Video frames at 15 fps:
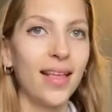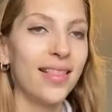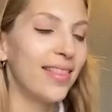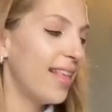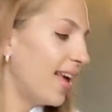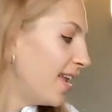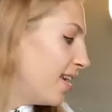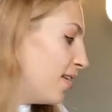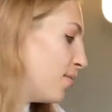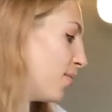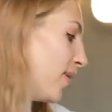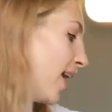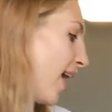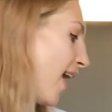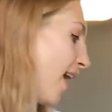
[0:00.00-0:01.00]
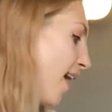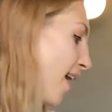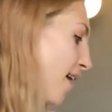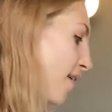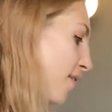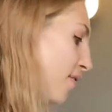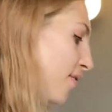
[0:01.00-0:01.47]
Then we
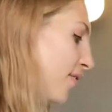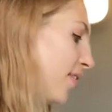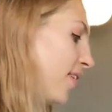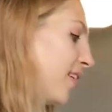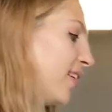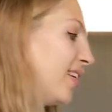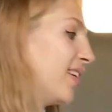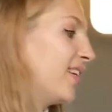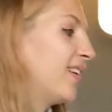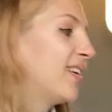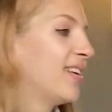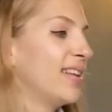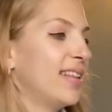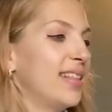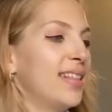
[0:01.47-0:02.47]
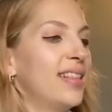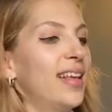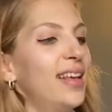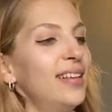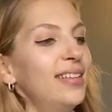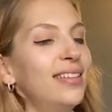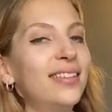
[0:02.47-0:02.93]
have
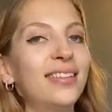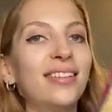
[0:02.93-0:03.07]
this,